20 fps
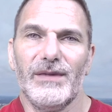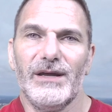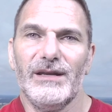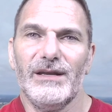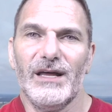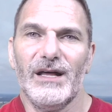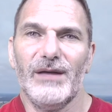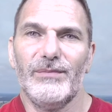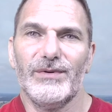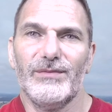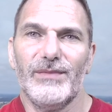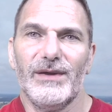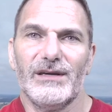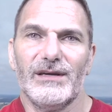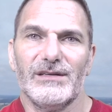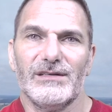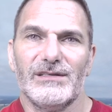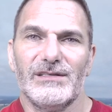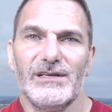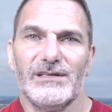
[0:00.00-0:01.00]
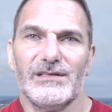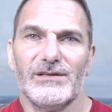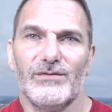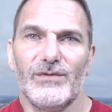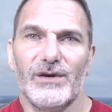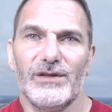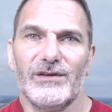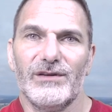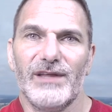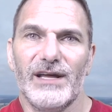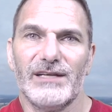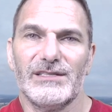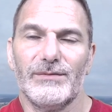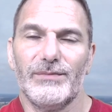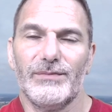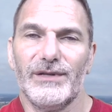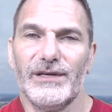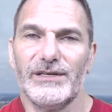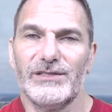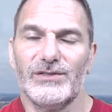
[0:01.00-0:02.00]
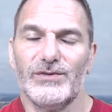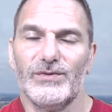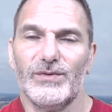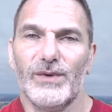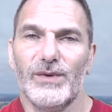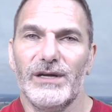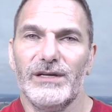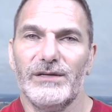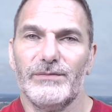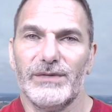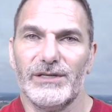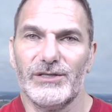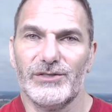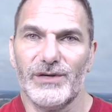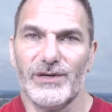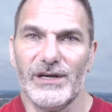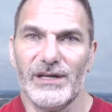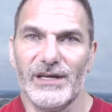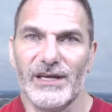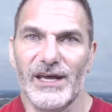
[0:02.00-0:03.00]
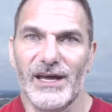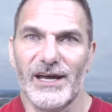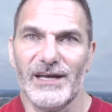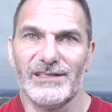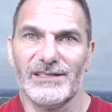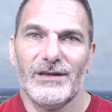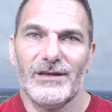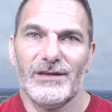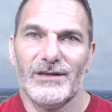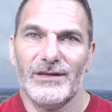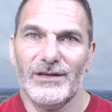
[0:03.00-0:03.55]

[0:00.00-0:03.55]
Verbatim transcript: might help you make a decision whether that's a place you want to be training at.